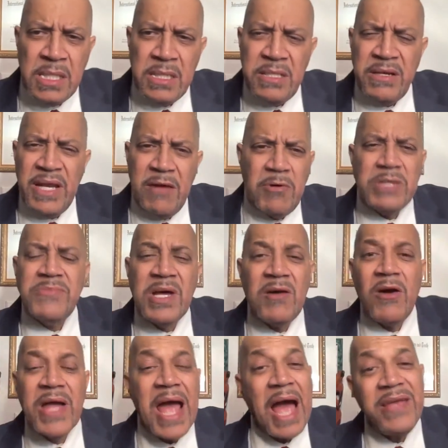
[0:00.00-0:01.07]
You know, they would be like,
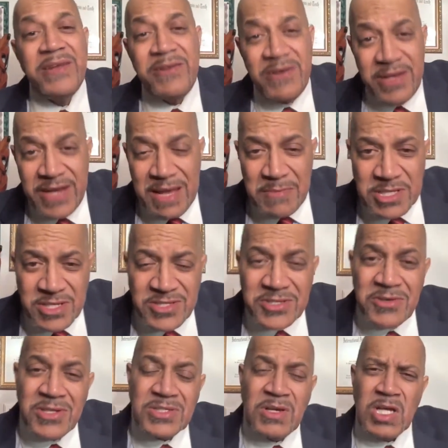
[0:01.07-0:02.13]
okay, how you doing today, Mr.
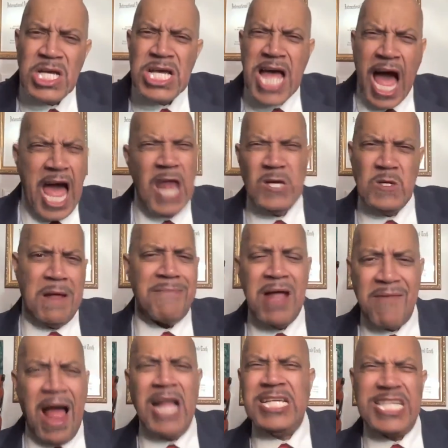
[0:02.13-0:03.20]
So-and-so? I don't know
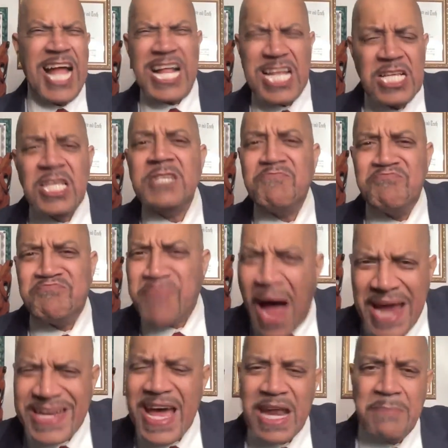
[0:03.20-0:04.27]
that. I Just
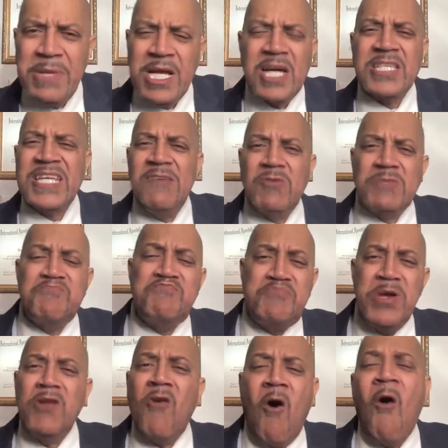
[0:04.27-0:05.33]
bite at him because he was
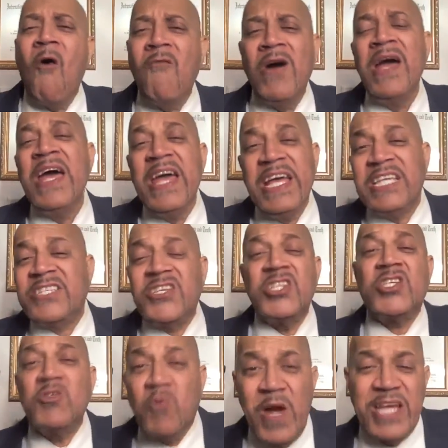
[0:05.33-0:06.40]
bitter over his
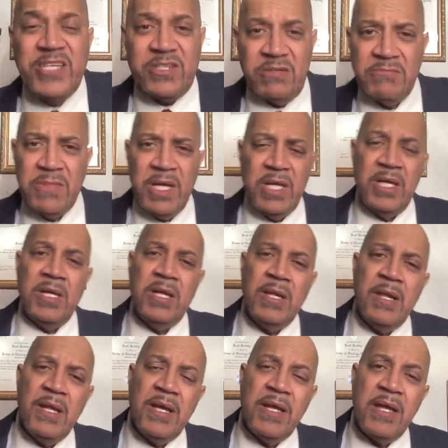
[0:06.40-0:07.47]
situation.
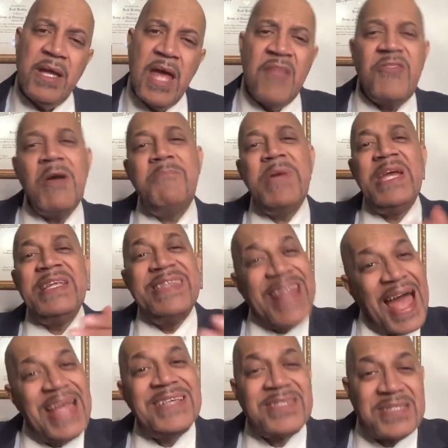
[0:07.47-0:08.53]
And them being
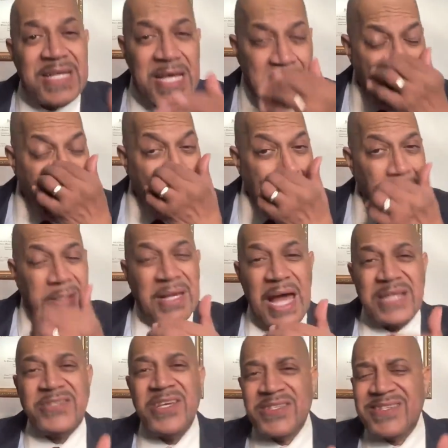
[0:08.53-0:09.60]
nice to him looked
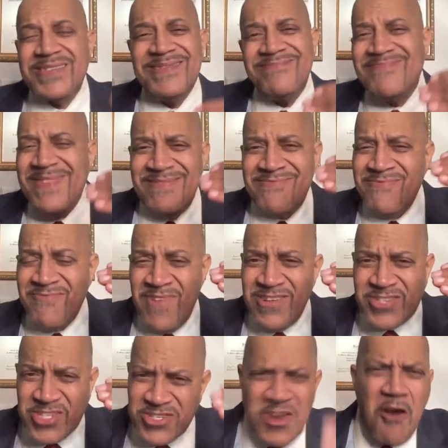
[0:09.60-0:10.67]
like just
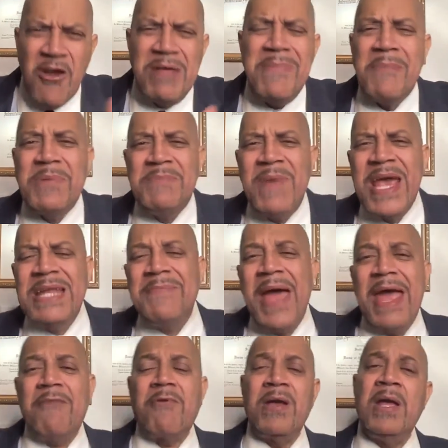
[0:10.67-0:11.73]
stirred him up and made him
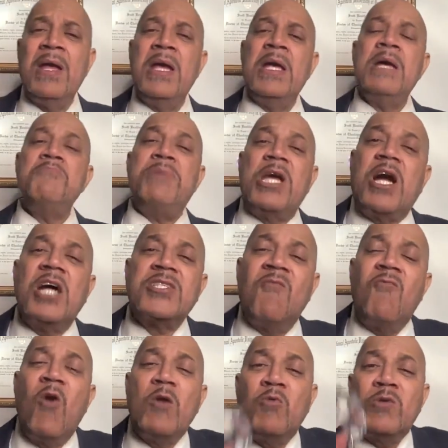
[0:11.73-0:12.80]
angry because of
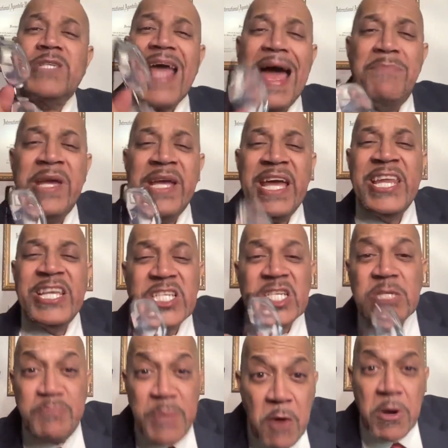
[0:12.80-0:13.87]
what was happening in his
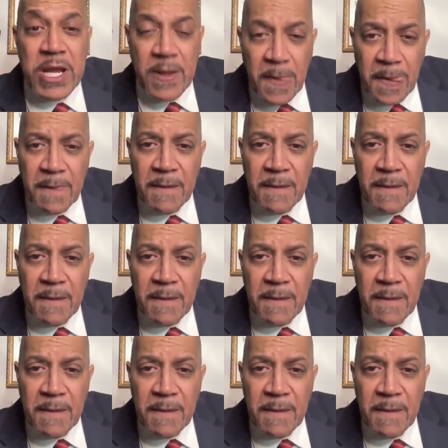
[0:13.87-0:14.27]
spirit,